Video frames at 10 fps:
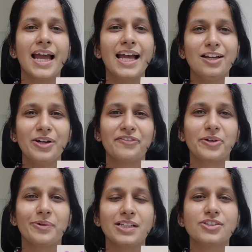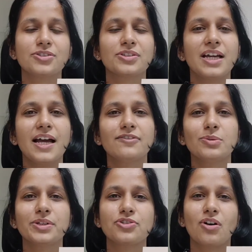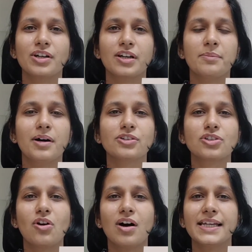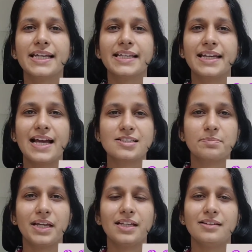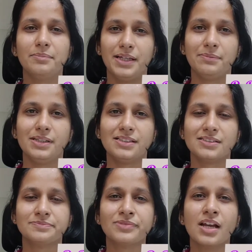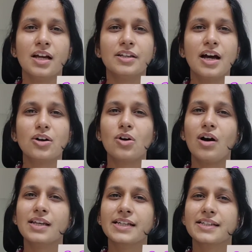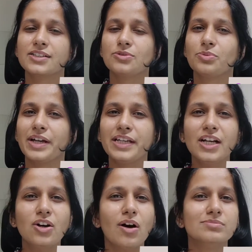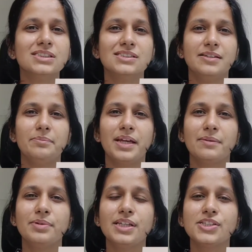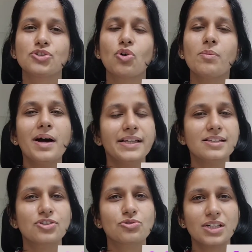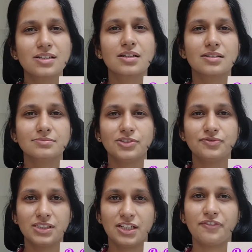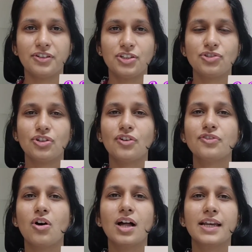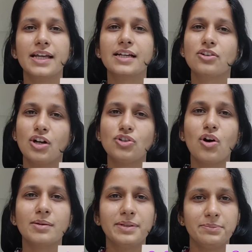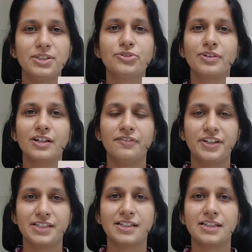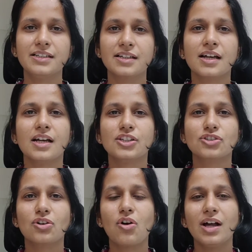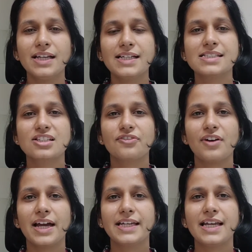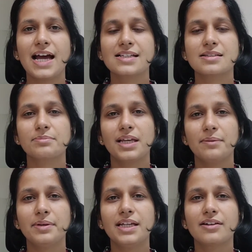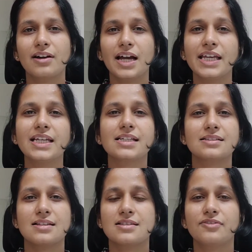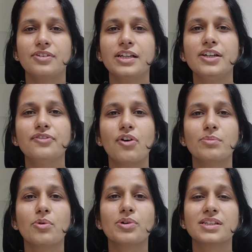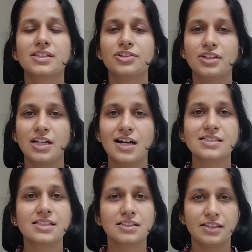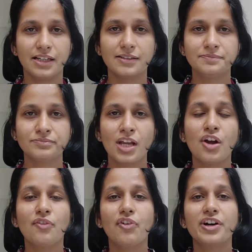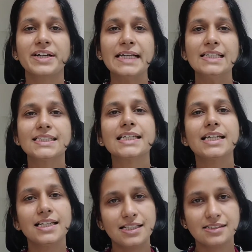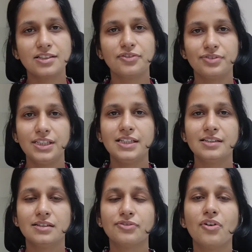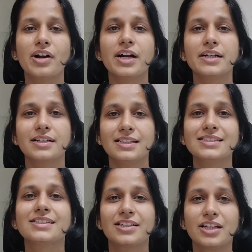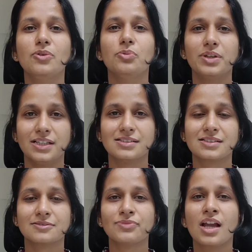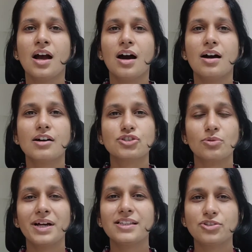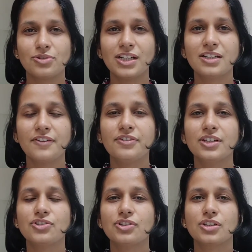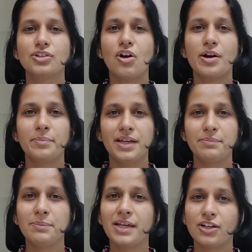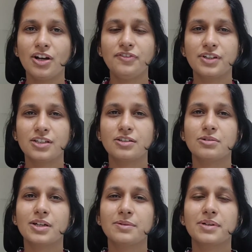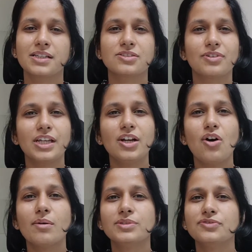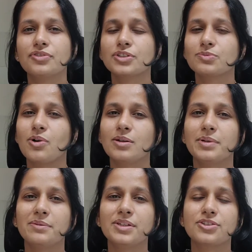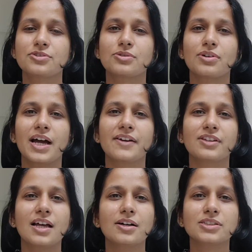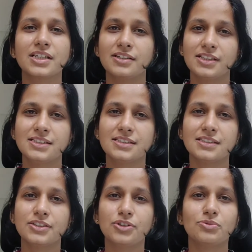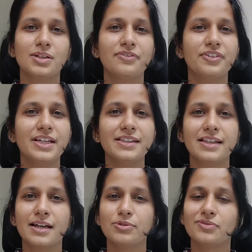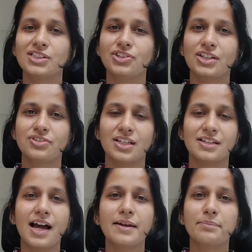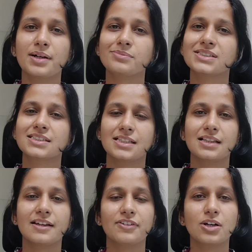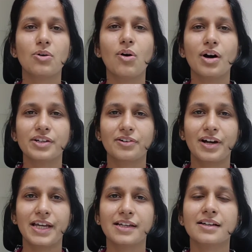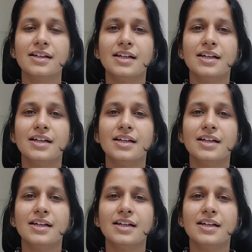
Hello everyone, today I will be talking about colic and gas pain in babies. Now, colic is very common in babies, though by the strict term of the definition of colic, not all babies will fit in it. So, colic is defined as a baby crying excessively for more than 3 hours in a day, for at least 3 days in a week, for at least 3 weeks. So by the strict definition, your baby may not fit into it, but it's very common for small babies to cry without any reason. You will feed them, you will change their diaper, but still they will go on crying.